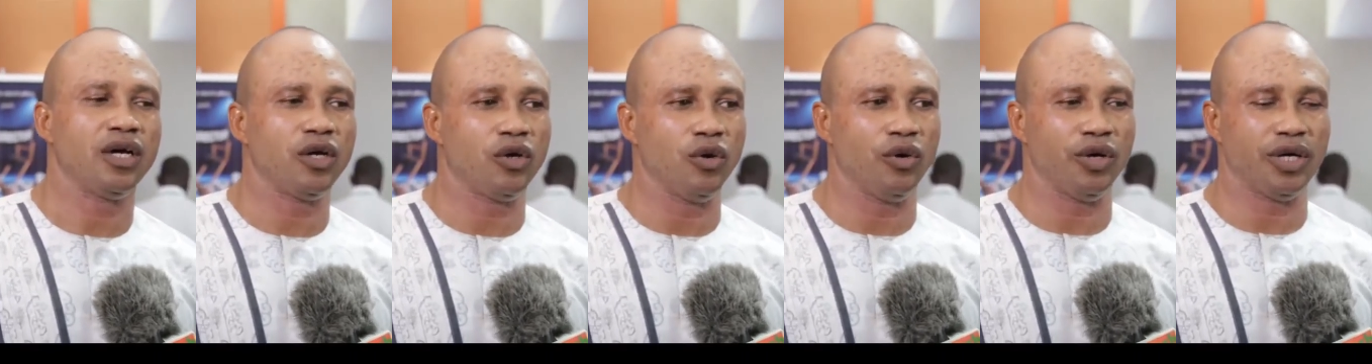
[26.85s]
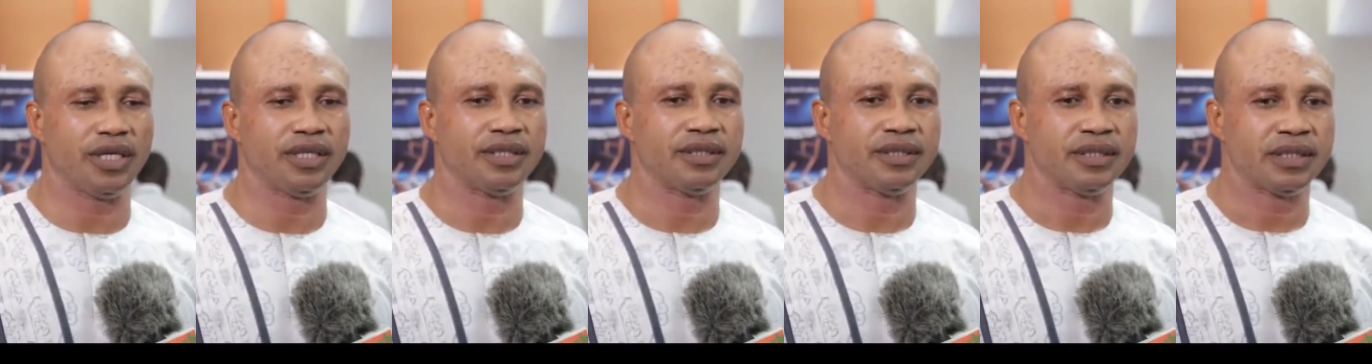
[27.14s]

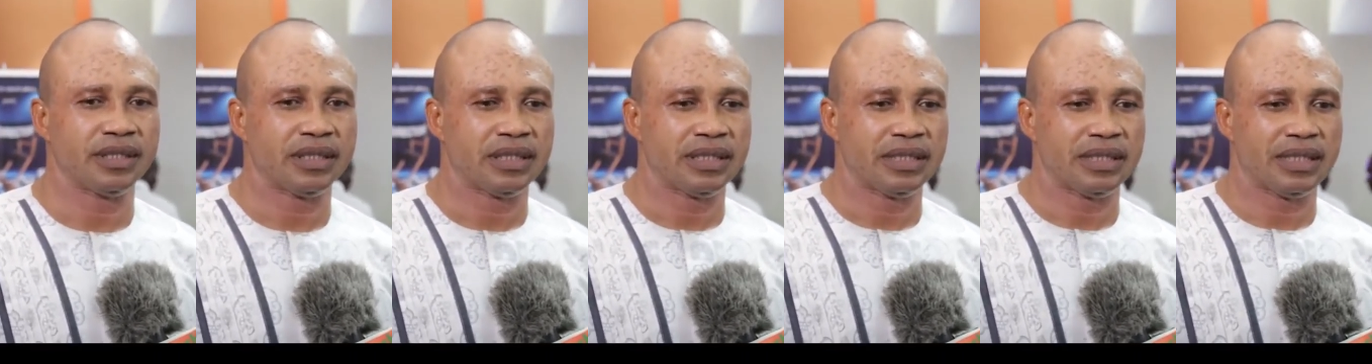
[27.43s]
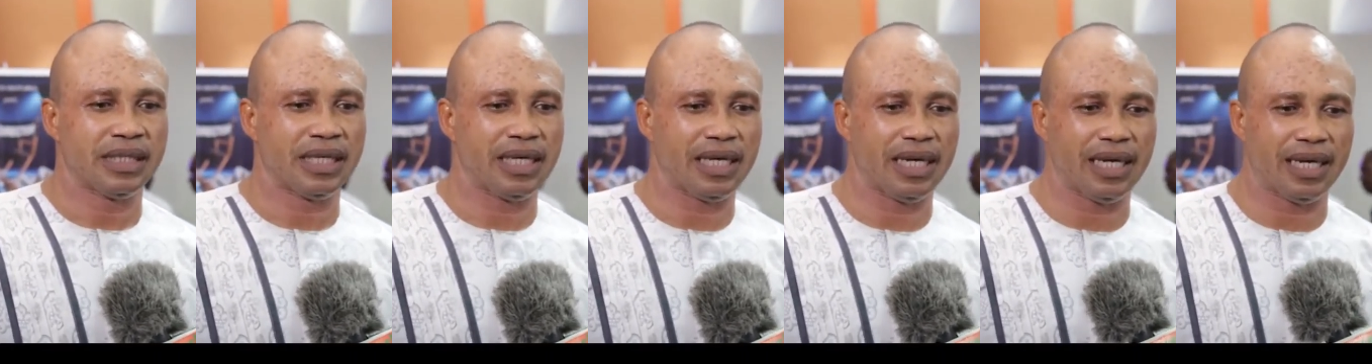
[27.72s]
going.
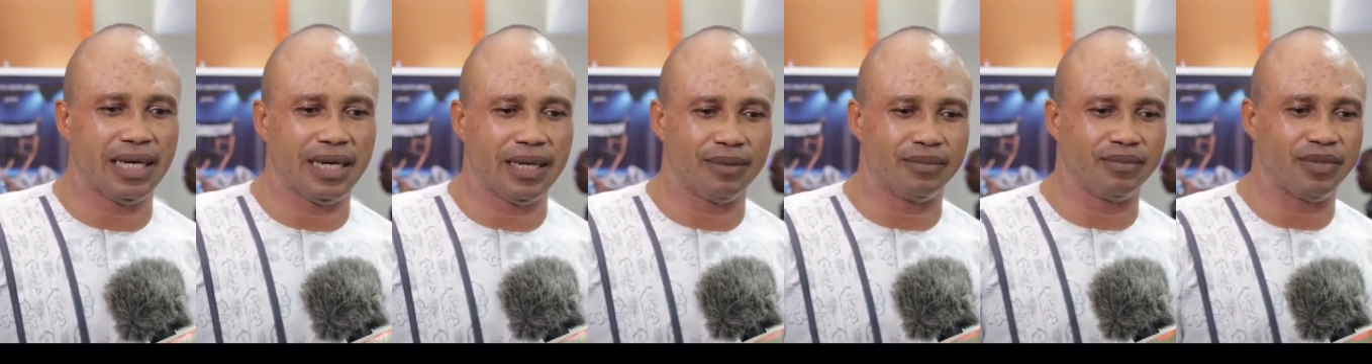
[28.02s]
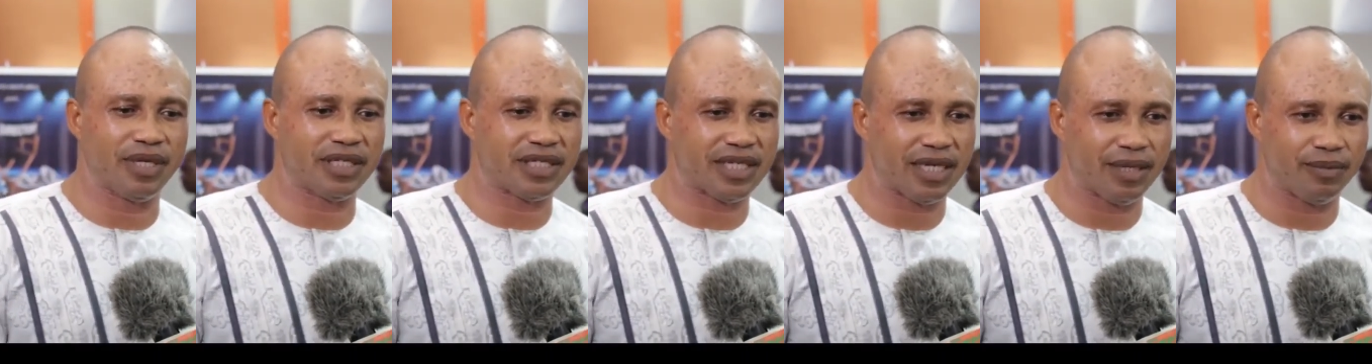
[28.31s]

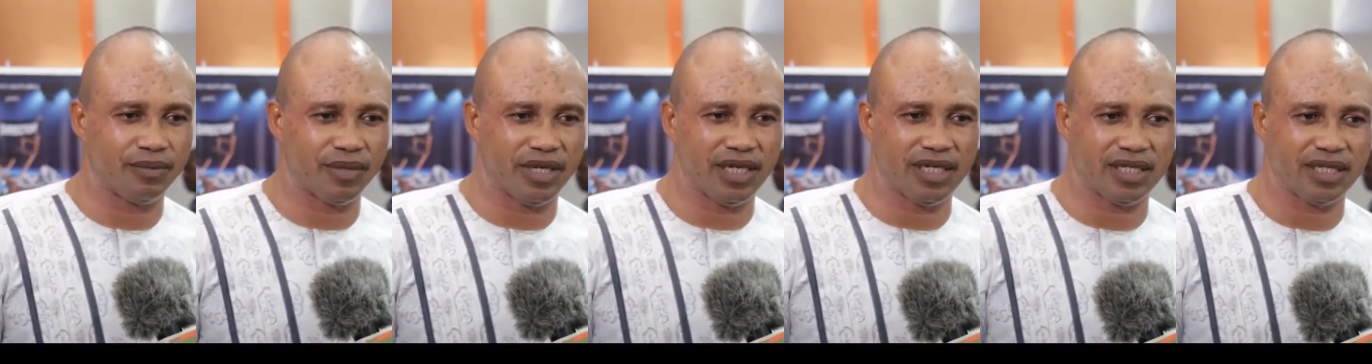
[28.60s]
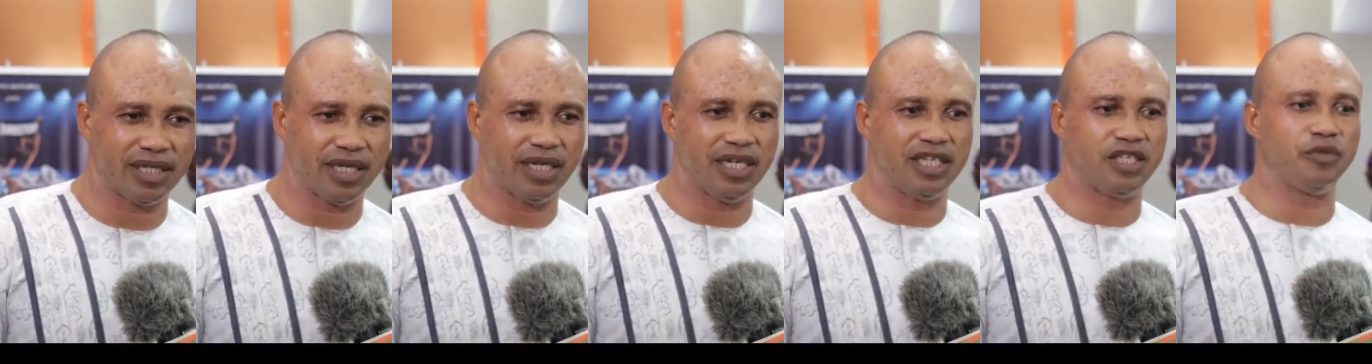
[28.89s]
but um,
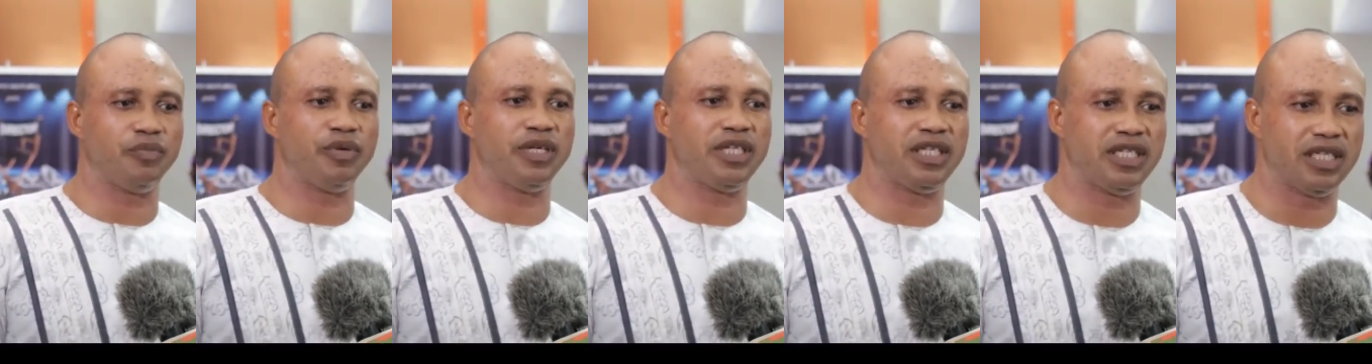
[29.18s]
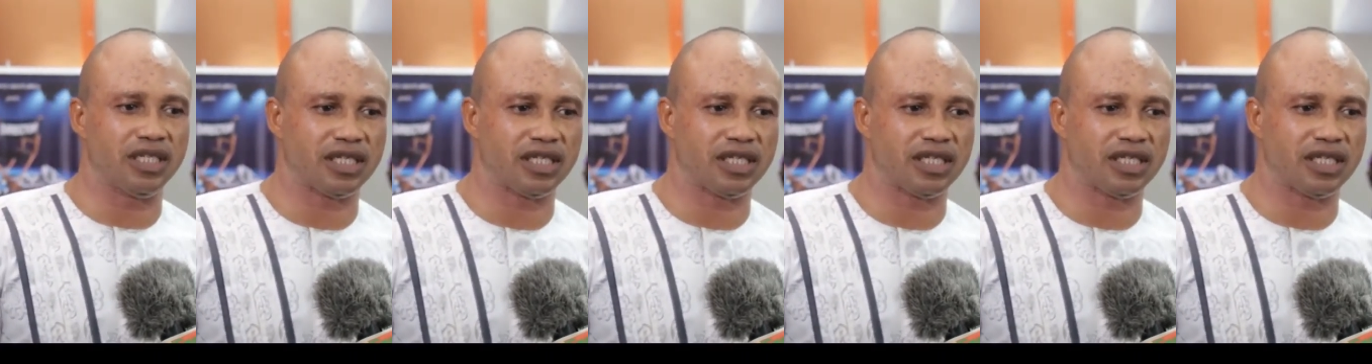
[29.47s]
it's a little bit